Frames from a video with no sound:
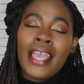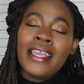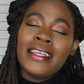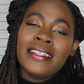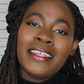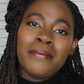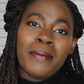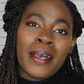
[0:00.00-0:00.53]

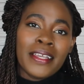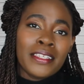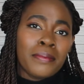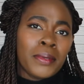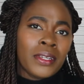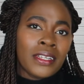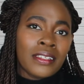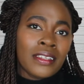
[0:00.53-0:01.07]
Is it
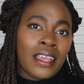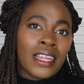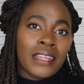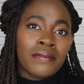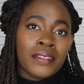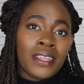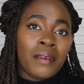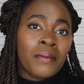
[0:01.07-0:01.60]
possible to tell
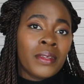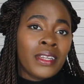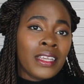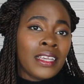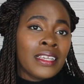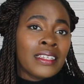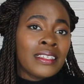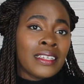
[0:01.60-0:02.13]
if someone
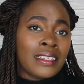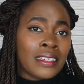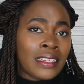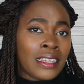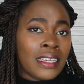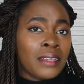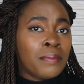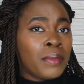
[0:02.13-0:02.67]
is
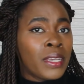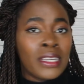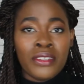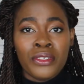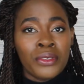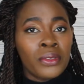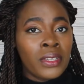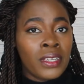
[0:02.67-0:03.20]
indeed being
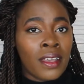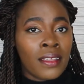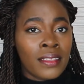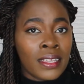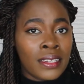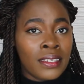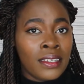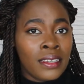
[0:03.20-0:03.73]
truly
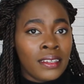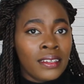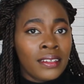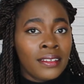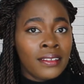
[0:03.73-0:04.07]
authentic?